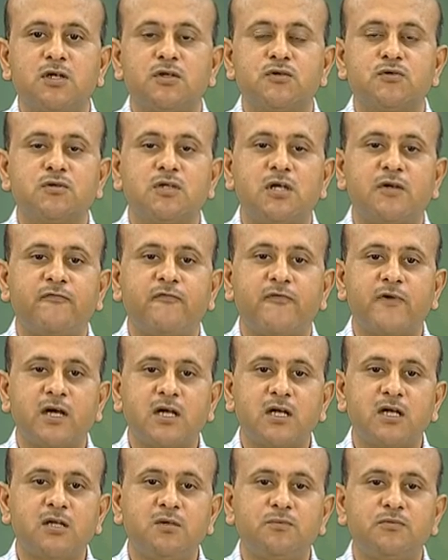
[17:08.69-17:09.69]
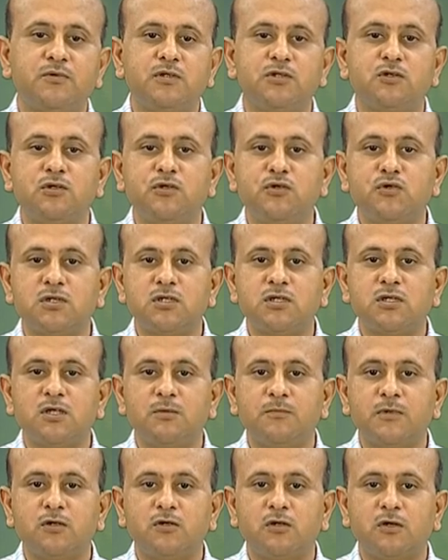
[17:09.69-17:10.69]
So, the effective resolution
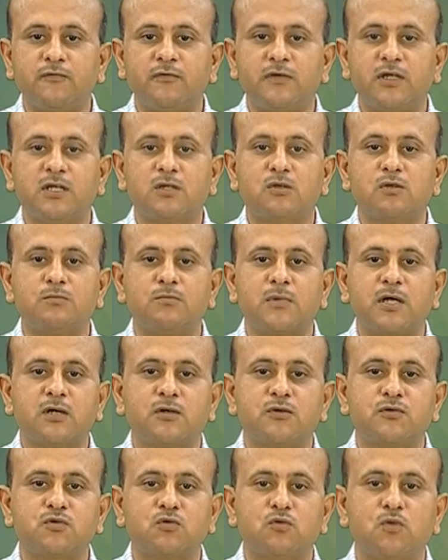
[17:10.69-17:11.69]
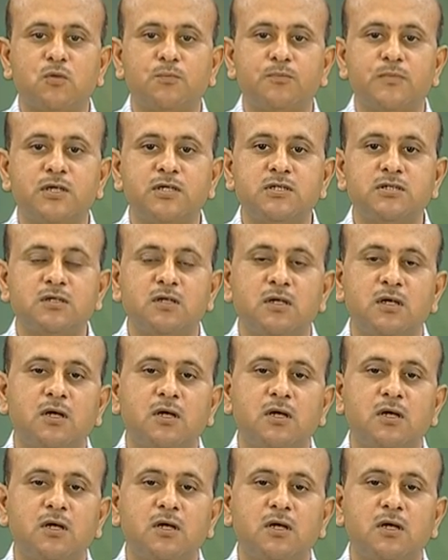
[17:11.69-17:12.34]
limit of electron microscope is